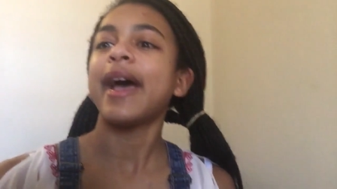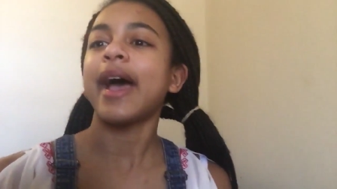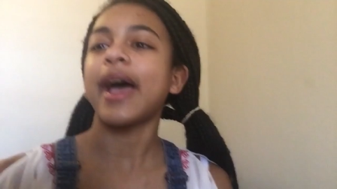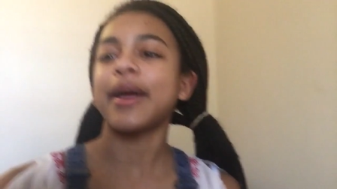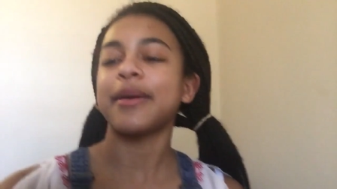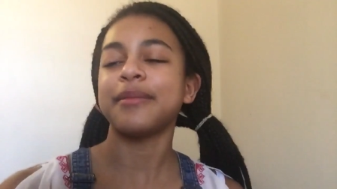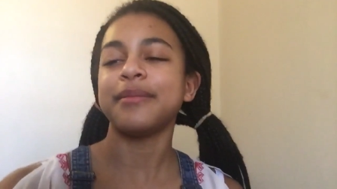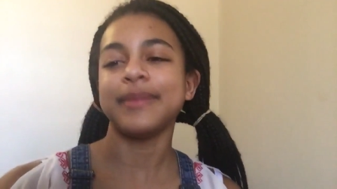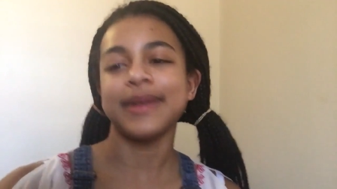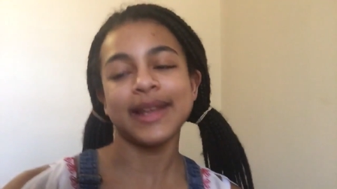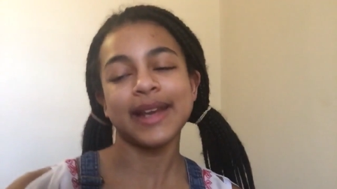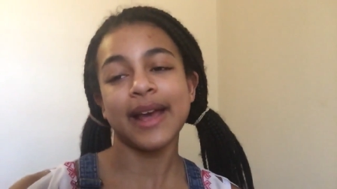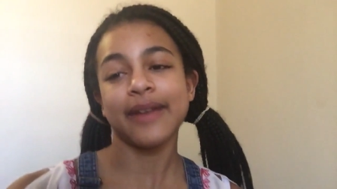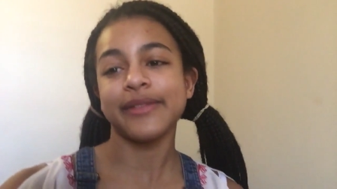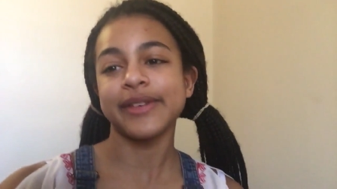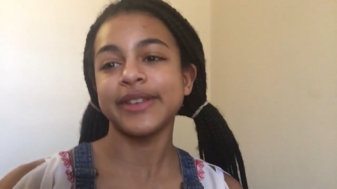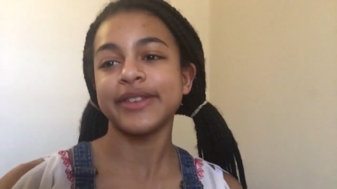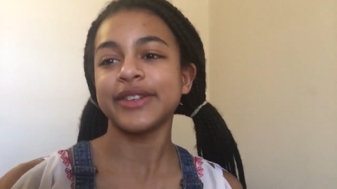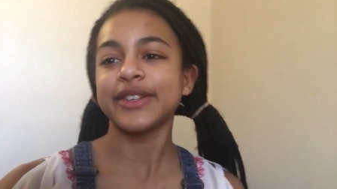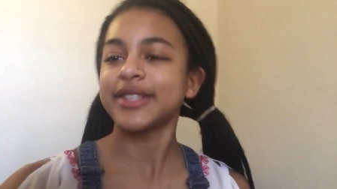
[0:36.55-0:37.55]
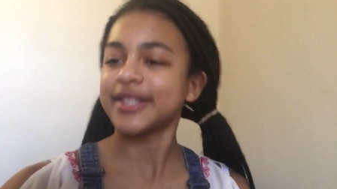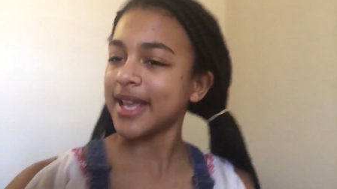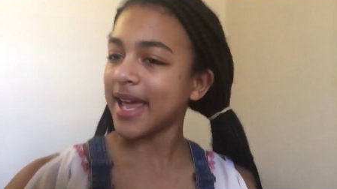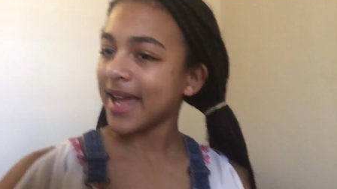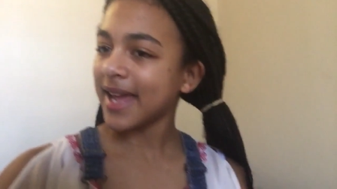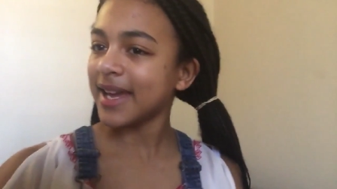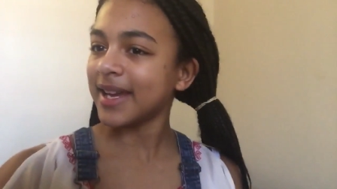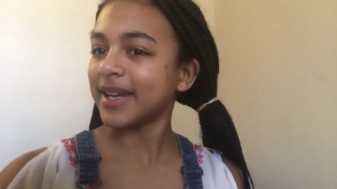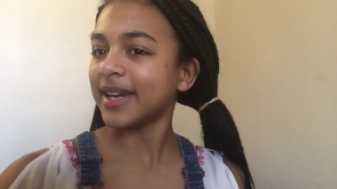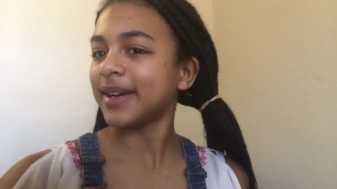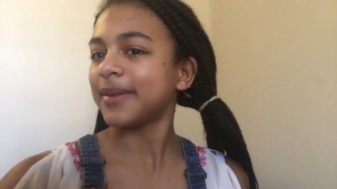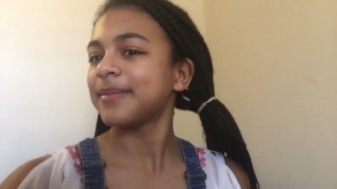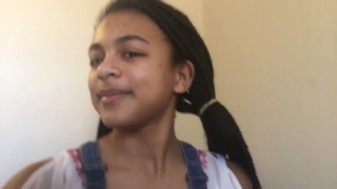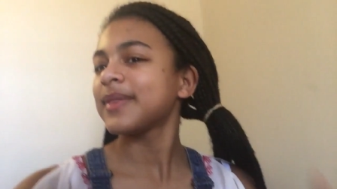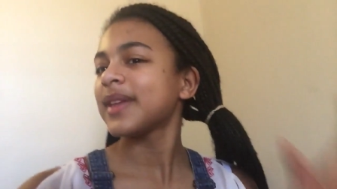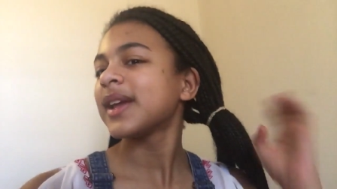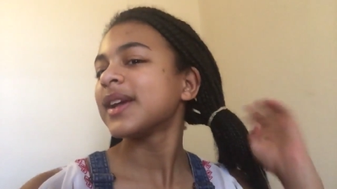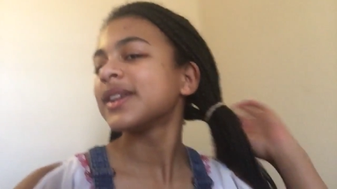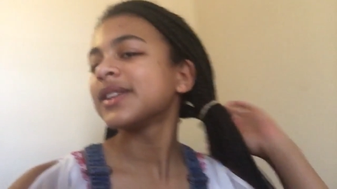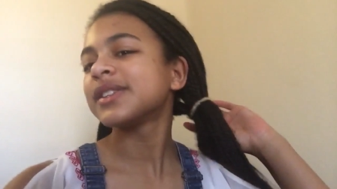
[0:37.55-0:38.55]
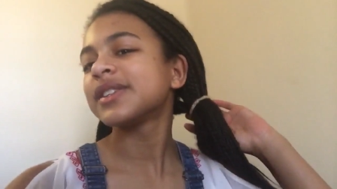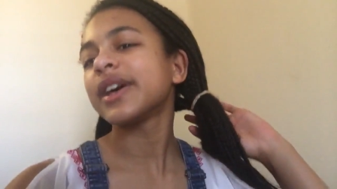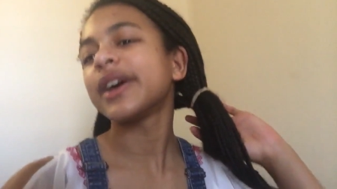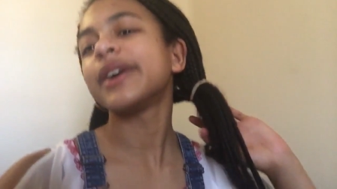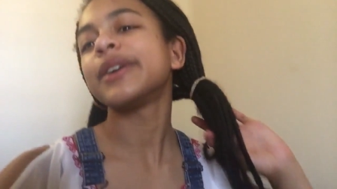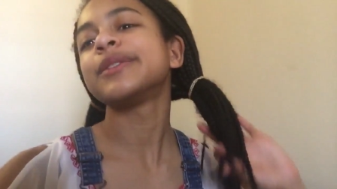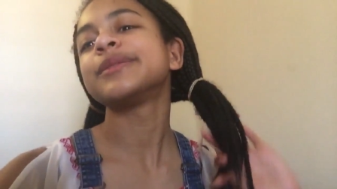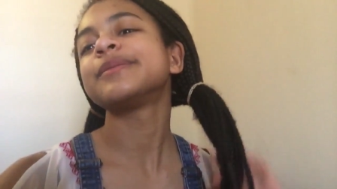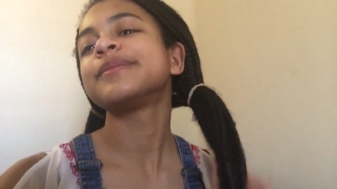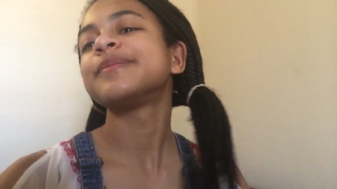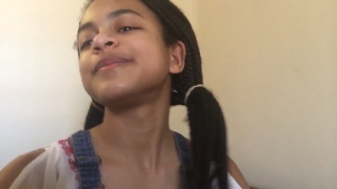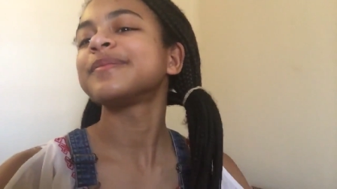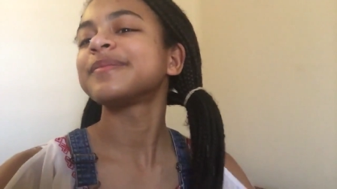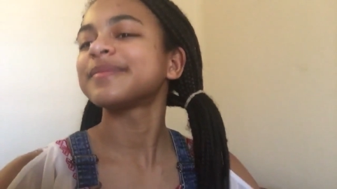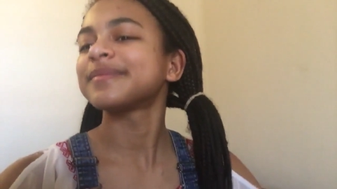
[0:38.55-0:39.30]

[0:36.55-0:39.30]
and me and Harry just sat here so